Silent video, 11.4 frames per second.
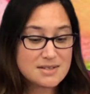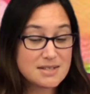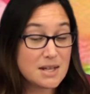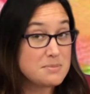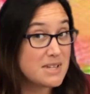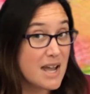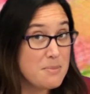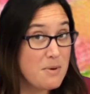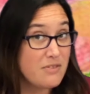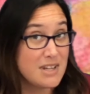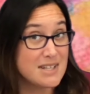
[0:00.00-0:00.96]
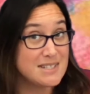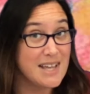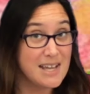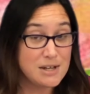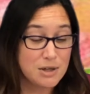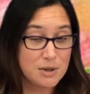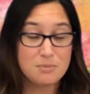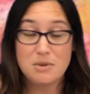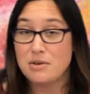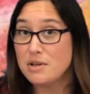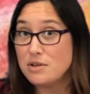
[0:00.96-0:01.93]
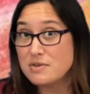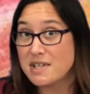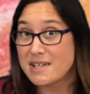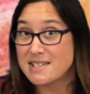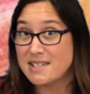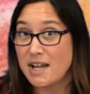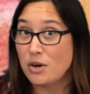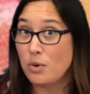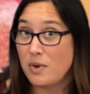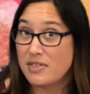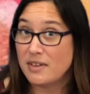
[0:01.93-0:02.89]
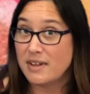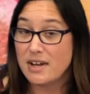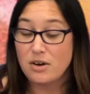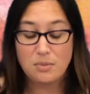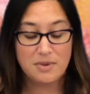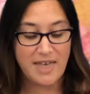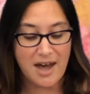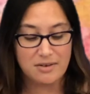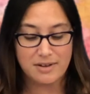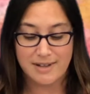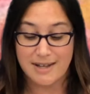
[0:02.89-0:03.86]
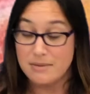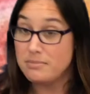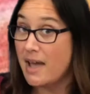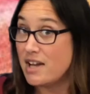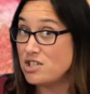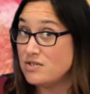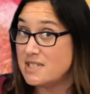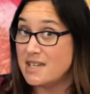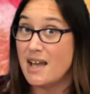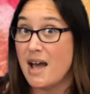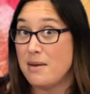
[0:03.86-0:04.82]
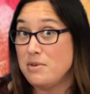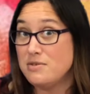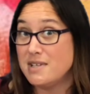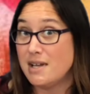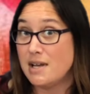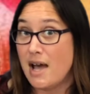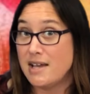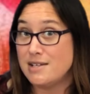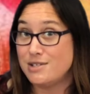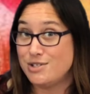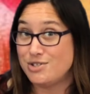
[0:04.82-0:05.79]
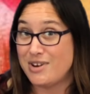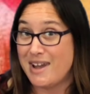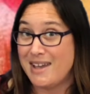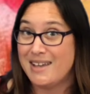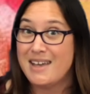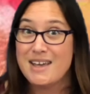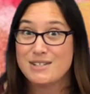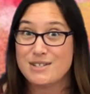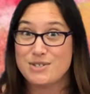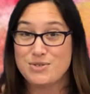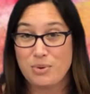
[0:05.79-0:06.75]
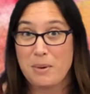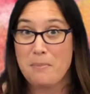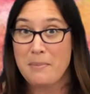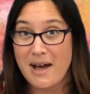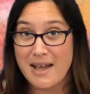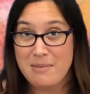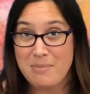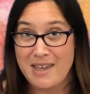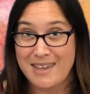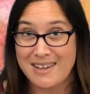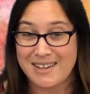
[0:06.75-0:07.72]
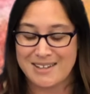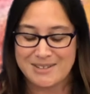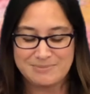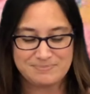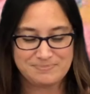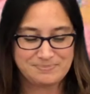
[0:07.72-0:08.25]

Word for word: some type of a container. You can use a container with a lid or without a lid. As you see, I'm using an ice tray to store my paint in.